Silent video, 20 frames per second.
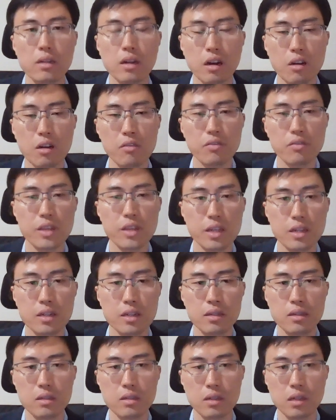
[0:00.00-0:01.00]
of
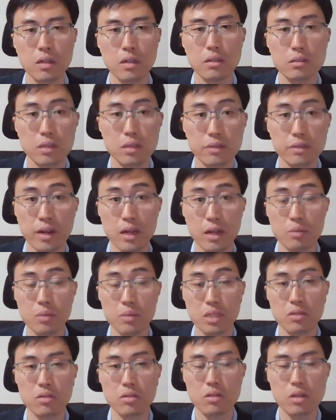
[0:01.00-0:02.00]
their
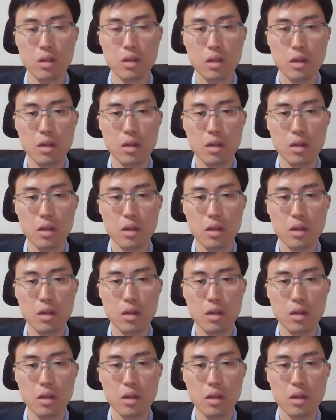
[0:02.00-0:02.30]
development.